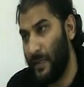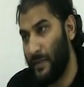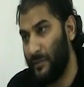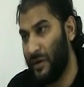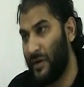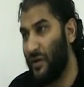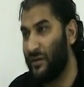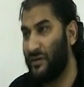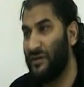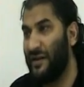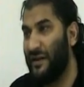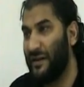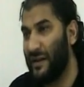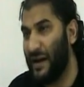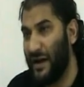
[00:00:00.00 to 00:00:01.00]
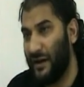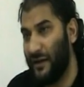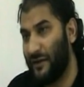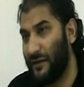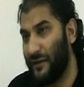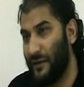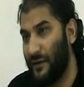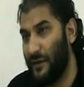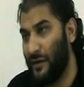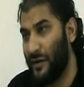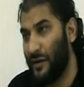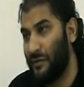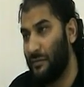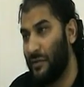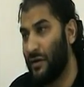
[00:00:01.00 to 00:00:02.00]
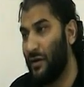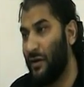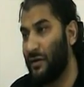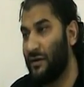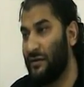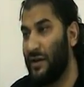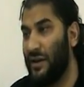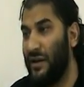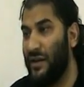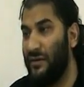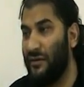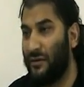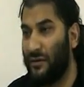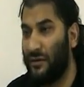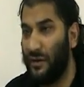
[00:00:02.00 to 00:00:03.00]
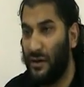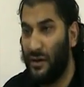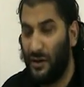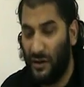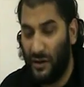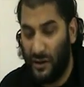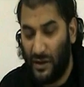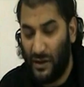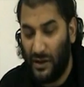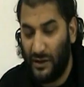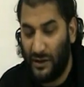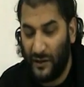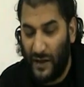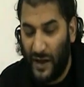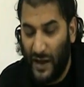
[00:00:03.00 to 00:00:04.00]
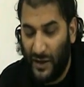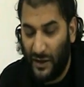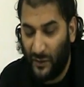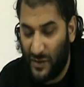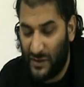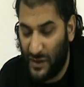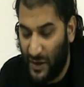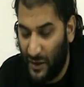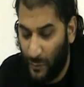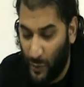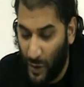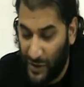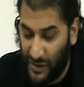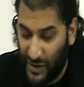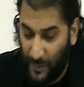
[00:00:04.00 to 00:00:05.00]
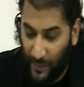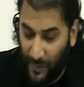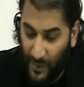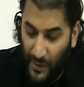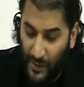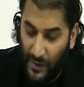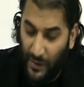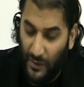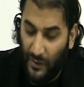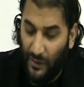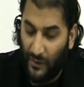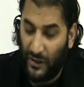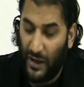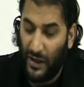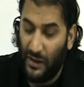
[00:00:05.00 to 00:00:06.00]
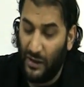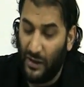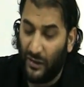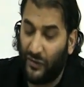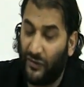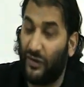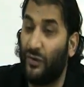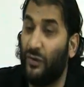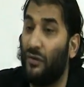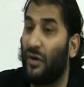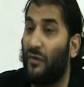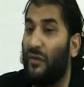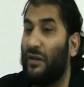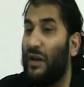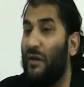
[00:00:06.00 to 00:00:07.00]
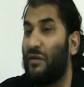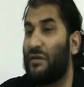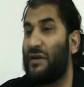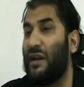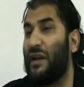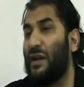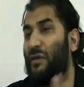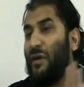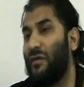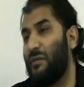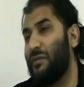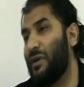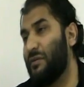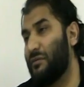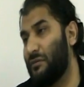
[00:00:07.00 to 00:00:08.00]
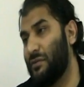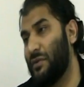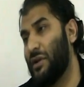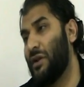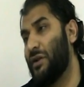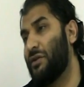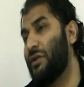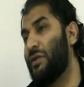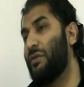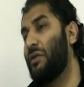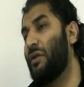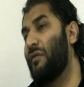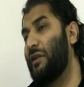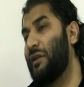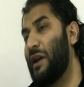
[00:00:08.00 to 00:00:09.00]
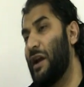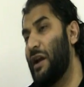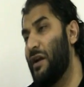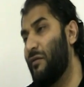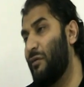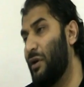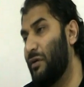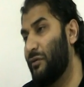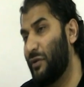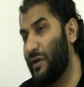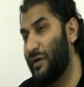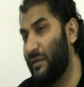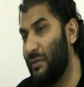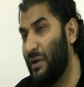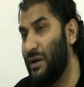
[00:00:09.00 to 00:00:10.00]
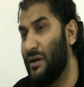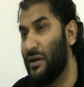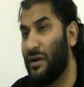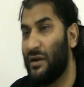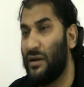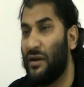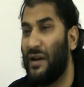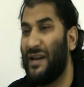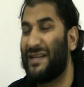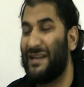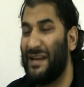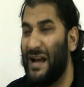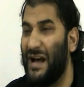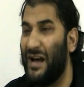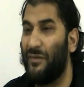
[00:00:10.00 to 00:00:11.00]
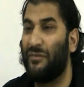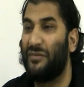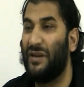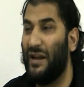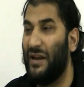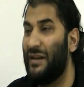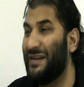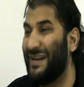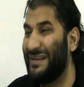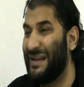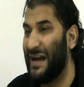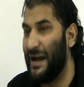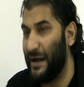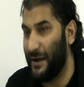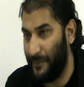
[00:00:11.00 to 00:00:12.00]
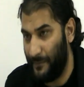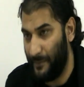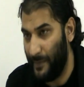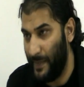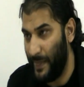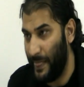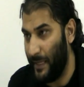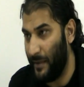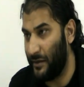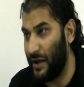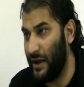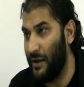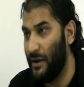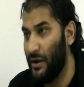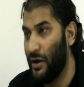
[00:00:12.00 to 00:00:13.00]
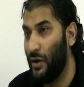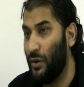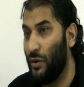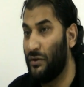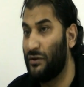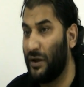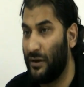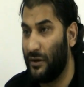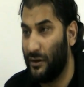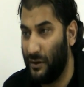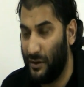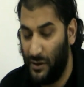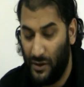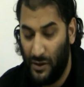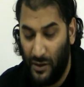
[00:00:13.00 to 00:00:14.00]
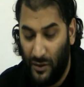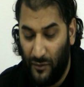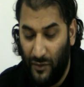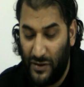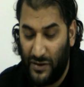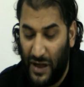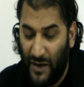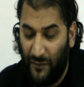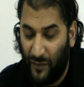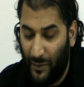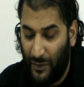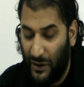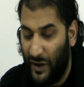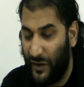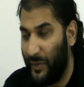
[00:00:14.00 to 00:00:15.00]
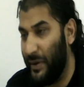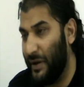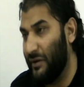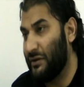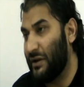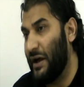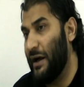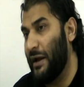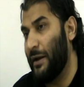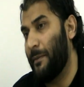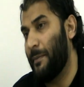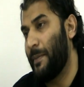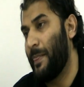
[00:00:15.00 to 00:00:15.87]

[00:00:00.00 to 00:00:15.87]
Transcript: Because of their desires. Because of the evil desires which they worship. Okay? So the nur of Allah was taken away from them. The nur of Allah here, what does it mean? Islam, deen, hidayah. Okay? Hudan, which came from Allah subhanahu wa ta'ala.